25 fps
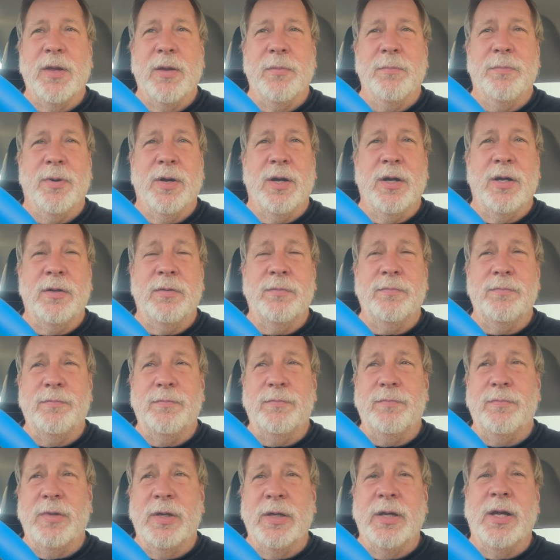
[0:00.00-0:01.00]
But
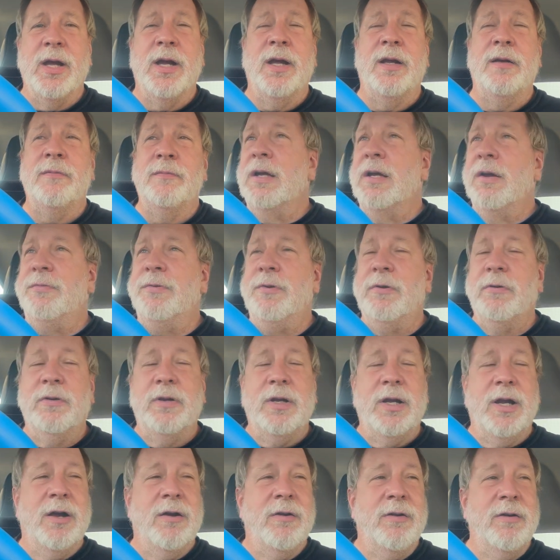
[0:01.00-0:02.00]
again, if you're in
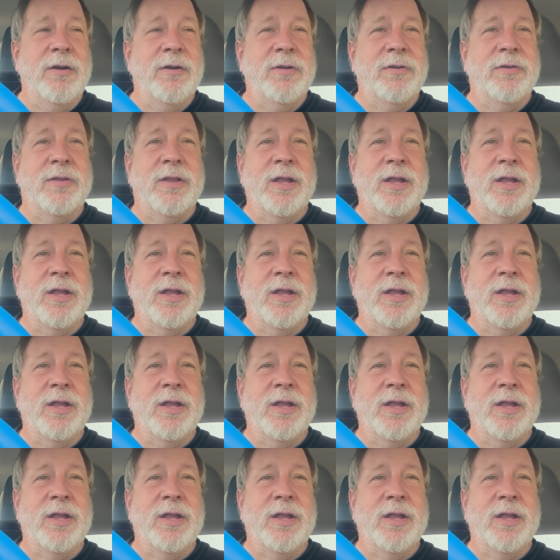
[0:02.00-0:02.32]
areas